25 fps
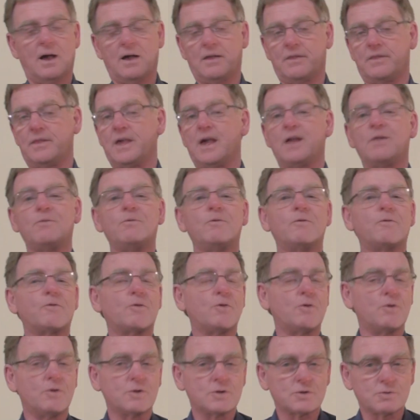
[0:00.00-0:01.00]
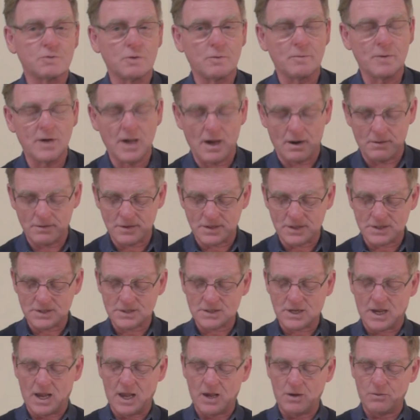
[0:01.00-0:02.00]
And then, of course, we'll be able to
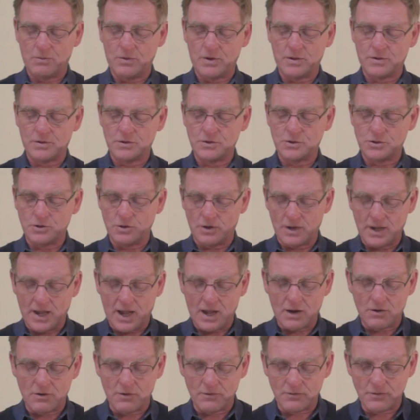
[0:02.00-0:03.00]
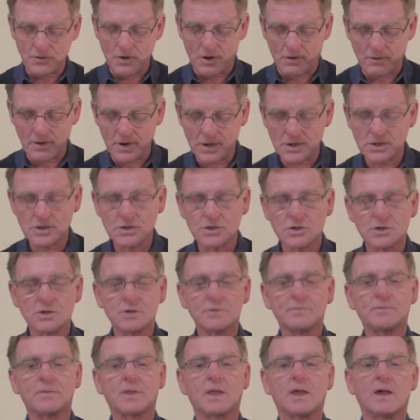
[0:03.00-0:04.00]
say with Juliana of Norwich,
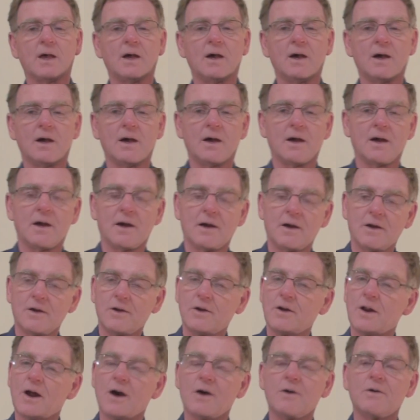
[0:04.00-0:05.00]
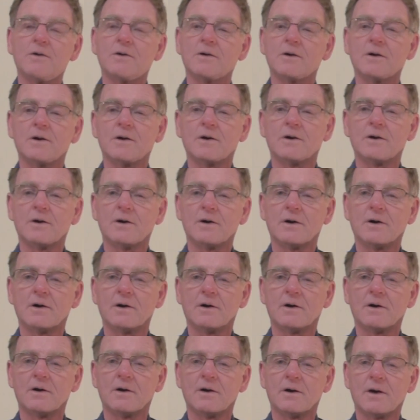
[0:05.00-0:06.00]
you know,
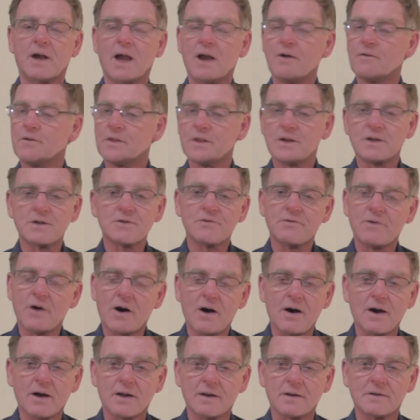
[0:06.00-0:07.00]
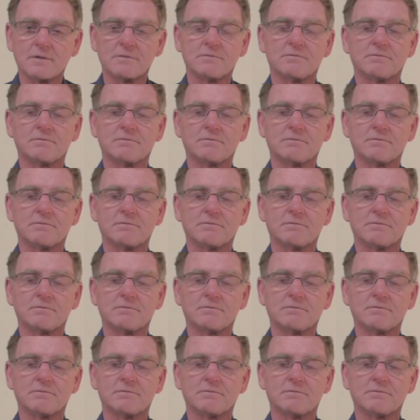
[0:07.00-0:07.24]
everything's fine.